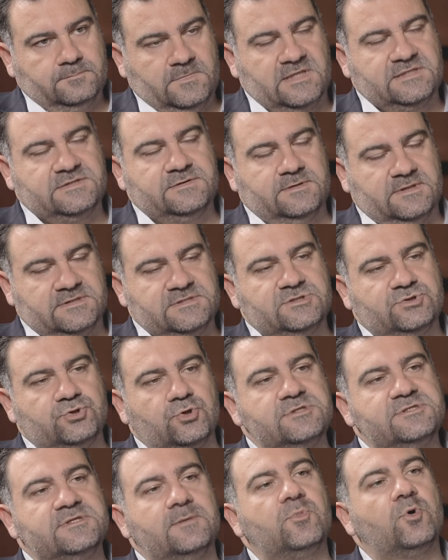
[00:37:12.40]
That's
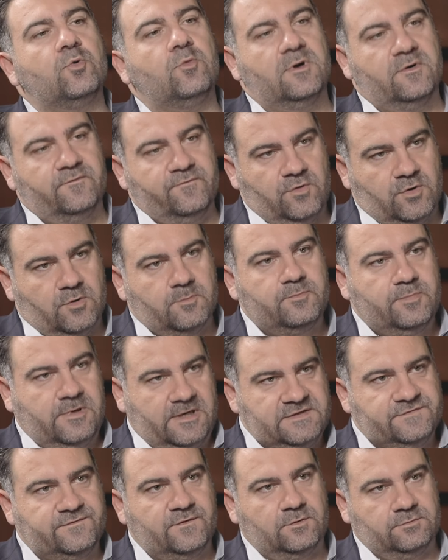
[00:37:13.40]
choice number one of Europe.
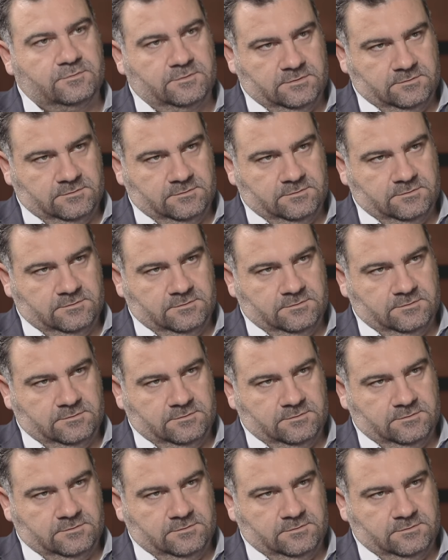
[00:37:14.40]
Please vote.